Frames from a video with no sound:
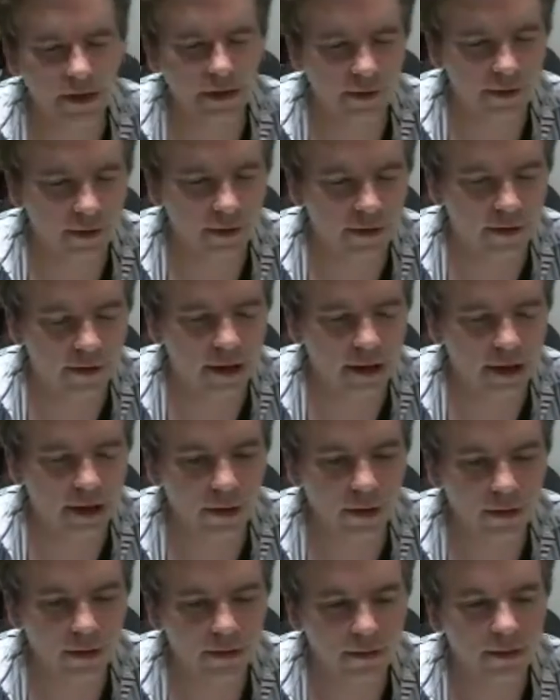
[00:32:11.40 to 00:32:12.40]
what does this say
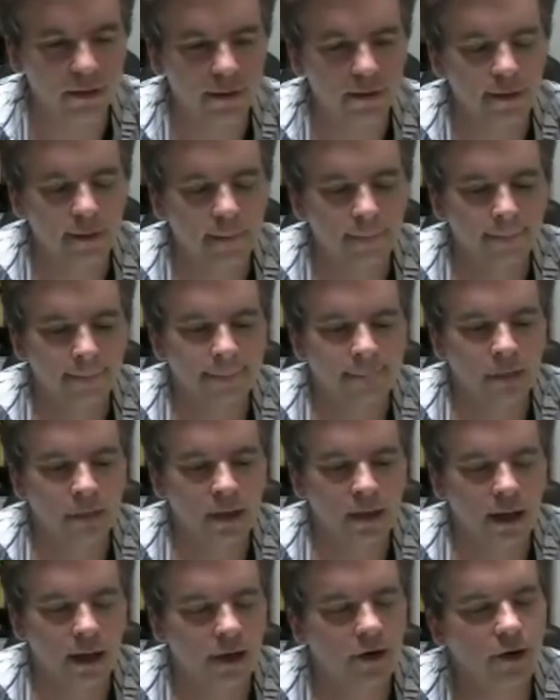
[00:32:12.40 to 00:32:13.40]
about,
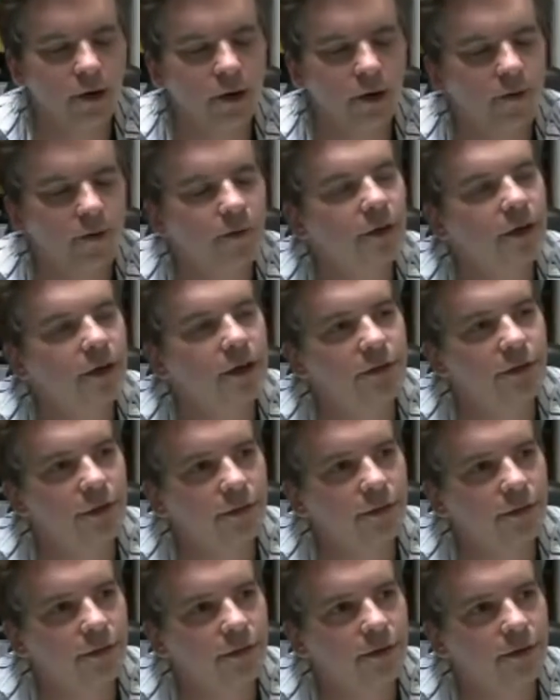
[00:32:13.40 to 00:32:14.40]
I don't know, like
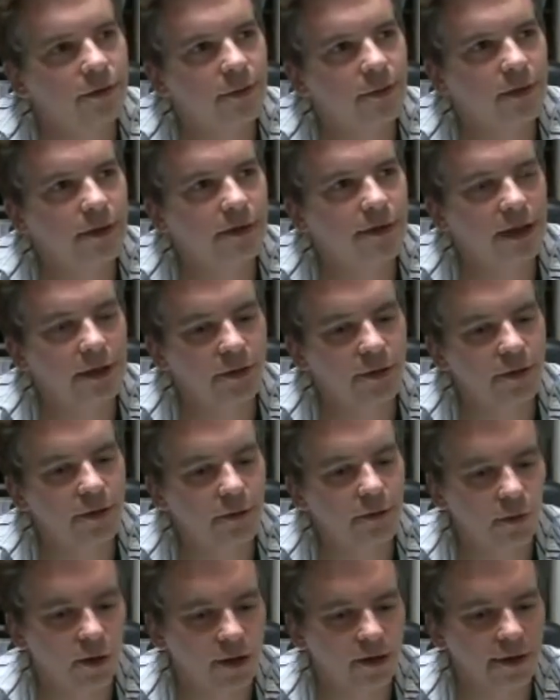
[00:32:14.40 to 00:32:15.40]
some of these deaths,
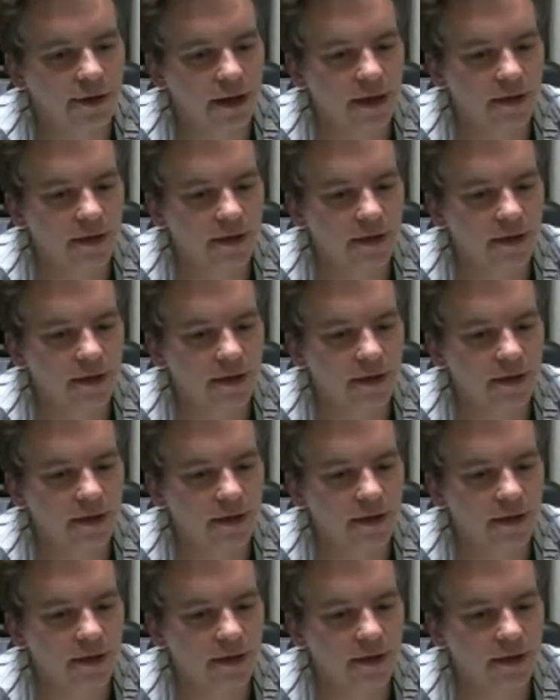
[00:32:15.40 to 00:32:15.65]
like Freud's